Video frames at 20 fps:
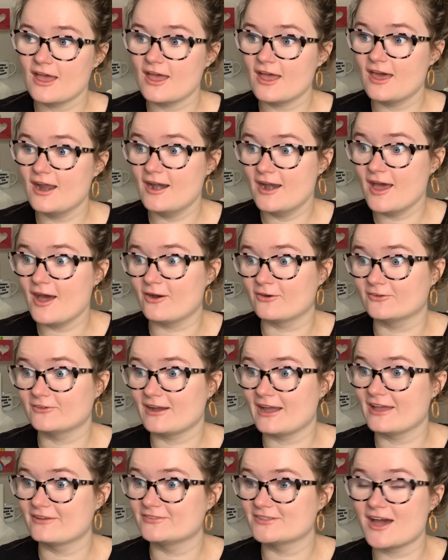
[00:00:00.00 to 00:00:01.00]
And no,
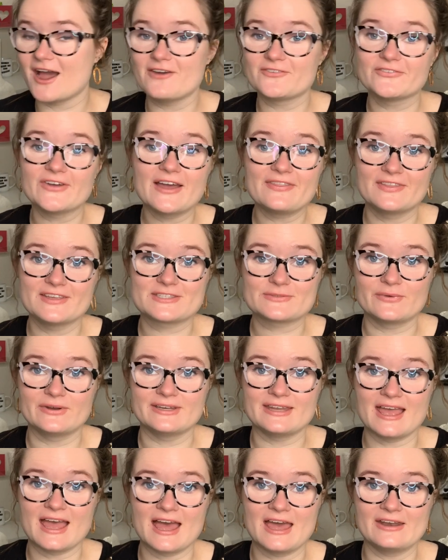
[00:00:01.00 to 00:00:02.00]
I have not read this one
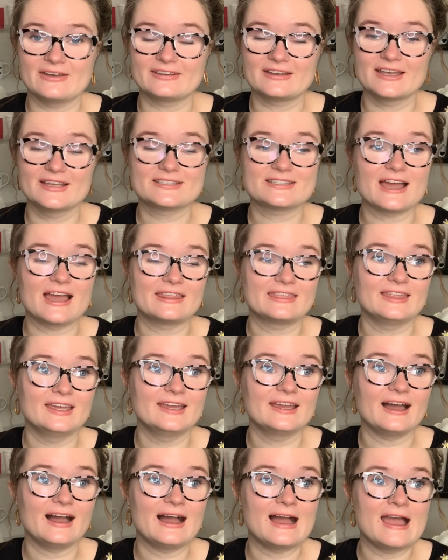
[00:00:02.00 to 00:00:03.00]
yet because I
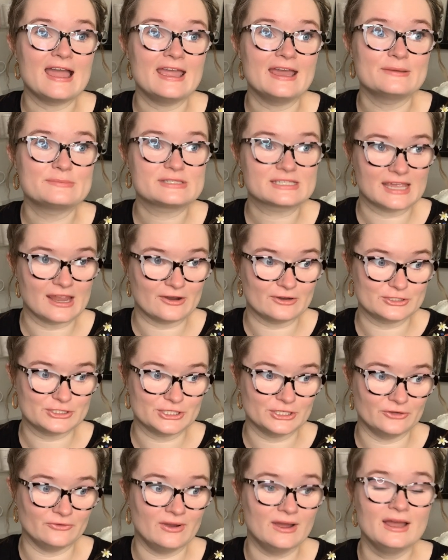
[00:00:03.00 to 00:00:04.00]
think I am scared
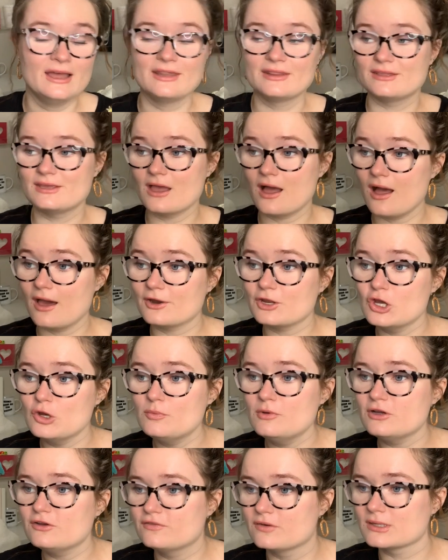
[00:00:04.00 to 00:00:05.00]
too. The
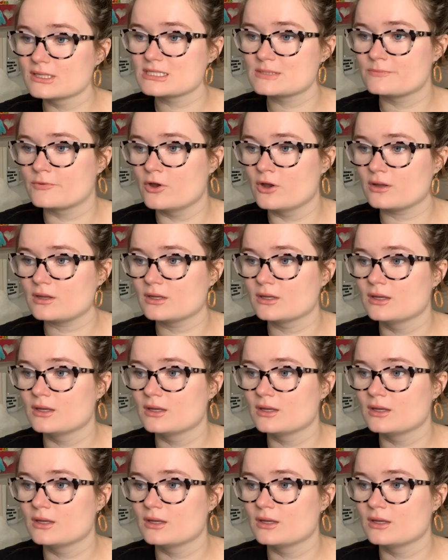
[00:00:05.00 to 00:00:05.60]
audiobook for this book